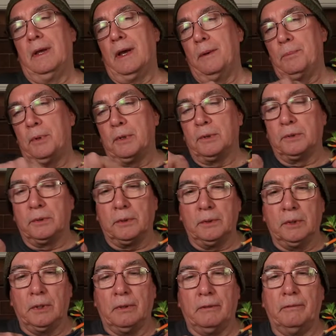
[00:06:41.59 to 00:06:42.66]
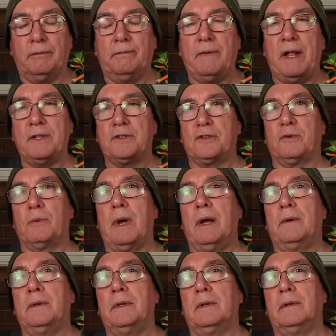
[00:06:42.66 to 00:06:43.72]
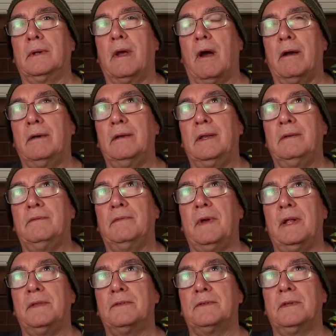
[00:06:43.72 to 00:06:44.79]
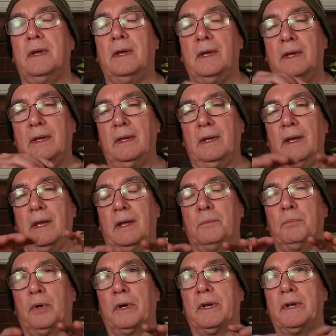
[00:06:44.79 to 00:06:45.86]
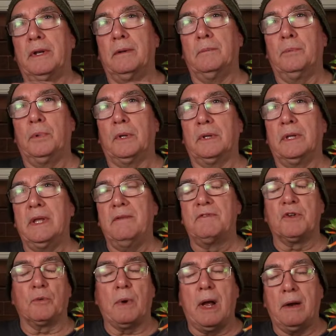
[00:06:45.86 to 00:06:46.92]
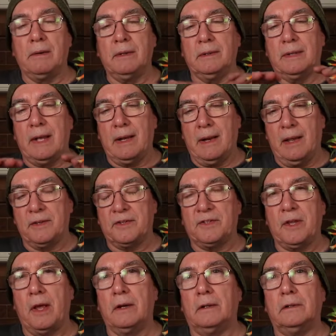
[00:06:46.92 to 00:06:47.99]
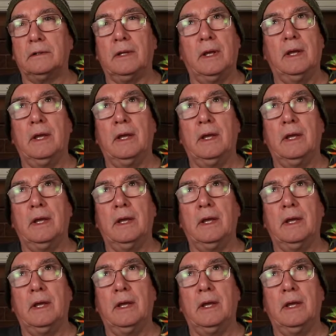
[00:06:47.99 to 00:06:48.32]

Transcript: I put a little fence around it, gardening fence, and put leaves around it that has settled.